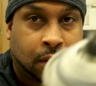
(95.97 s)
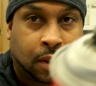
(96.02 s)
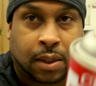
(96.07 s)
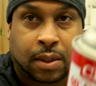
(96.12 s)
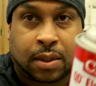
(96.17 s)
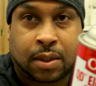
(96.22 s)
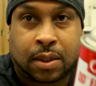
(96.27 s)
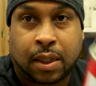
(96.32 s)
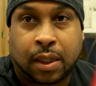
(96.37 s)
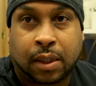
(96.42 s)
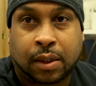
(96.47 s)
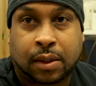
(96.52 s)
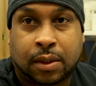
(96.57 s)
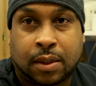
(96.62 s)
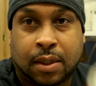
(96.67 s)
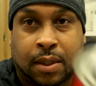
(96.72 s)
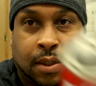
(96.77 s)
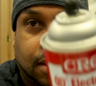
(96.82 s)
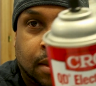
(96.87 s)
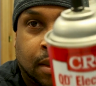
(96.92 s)
This
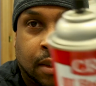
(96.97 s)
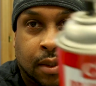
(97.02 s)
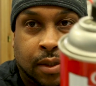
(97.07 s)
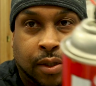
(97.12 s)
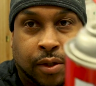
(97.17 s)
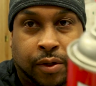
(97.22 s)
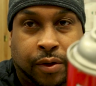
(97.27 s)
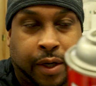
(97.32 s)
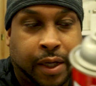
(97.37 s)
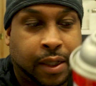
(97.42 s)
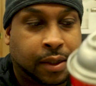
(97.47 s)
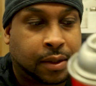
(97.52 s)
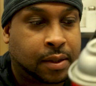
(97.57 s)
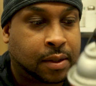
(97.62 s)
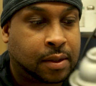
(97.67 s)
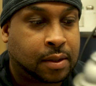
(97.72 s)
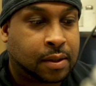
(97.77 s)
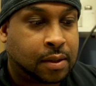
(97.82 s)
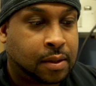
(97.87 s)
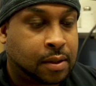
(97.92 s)
thing
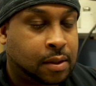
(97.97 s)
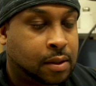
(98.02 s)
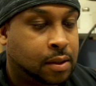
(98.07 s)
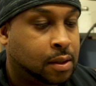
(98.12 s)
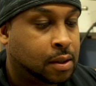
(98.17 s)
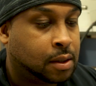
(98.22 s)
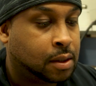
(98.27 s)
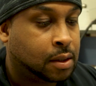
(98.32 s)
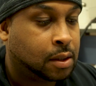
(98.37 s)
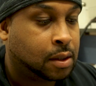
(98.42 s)
disintegrates